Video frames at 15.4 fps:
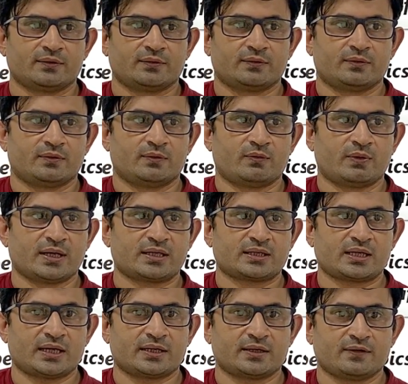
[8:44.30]
what
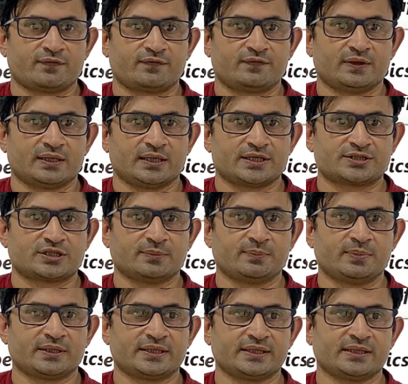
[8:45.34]
kind of the
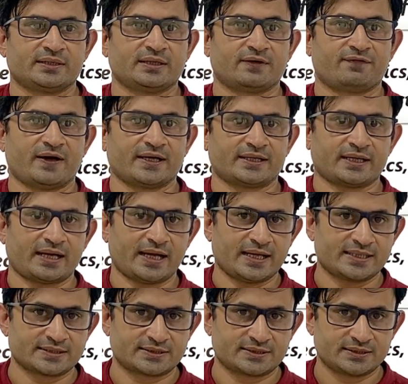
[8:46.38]
stability the fighter
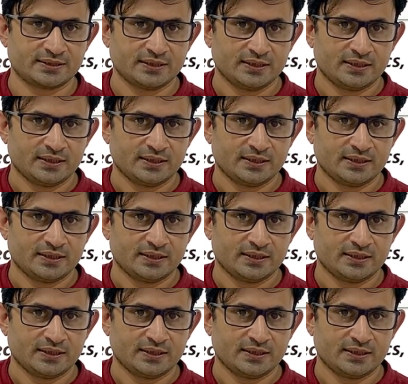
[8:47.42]
has,